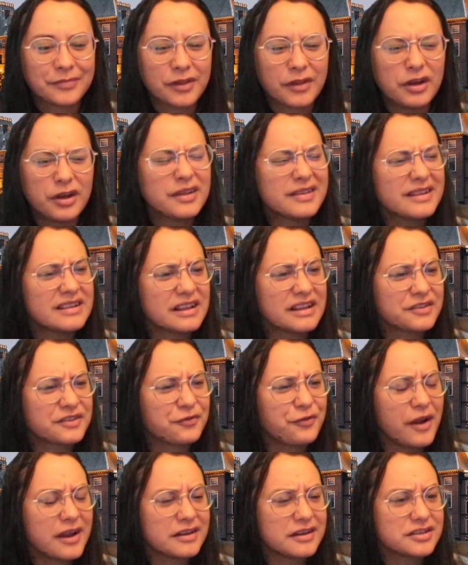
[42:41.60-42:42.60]
Oh, I think that's
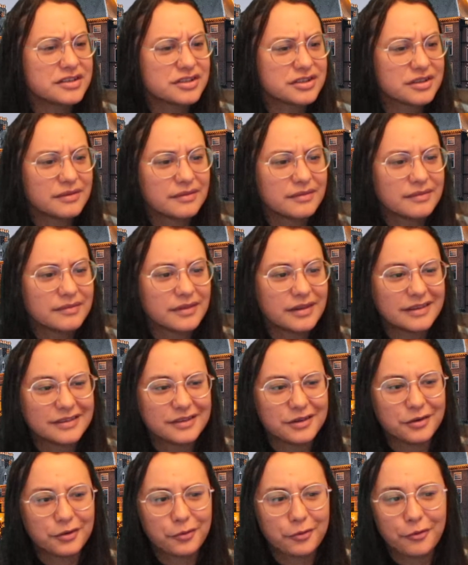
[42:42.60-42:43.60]
French. Is the
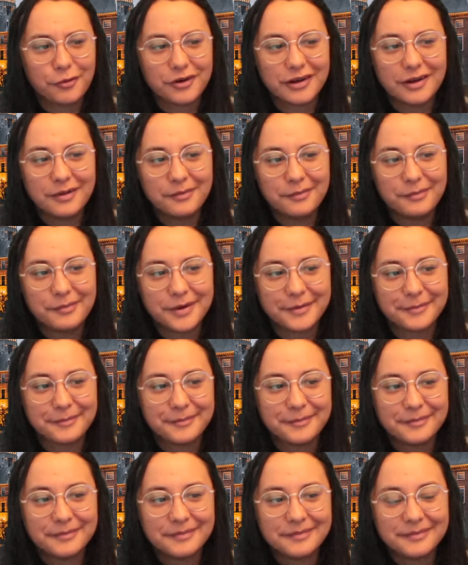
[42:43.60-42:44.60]
accordion, but.
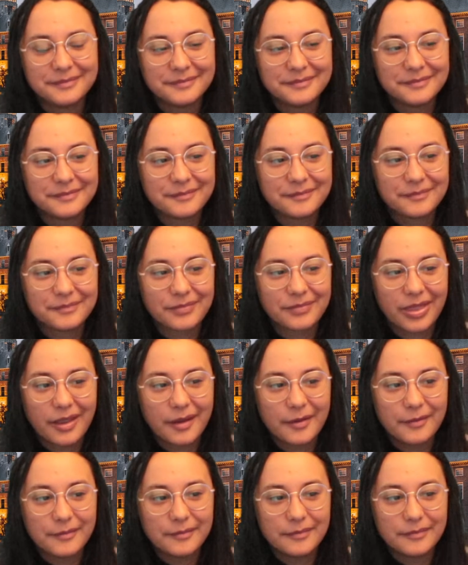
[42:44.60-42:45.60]

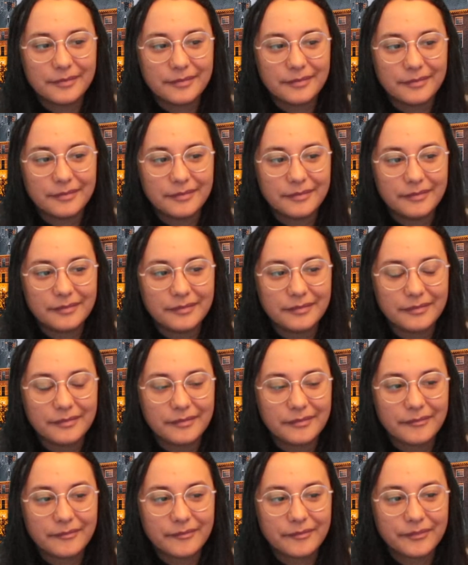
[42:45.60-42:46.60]
Uh, concertina,
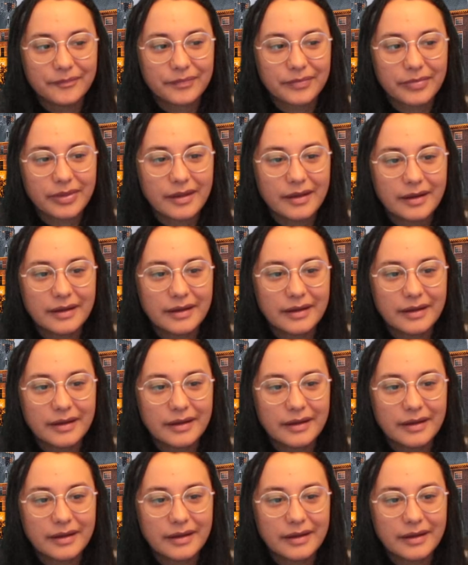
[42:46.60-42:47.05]
I think is.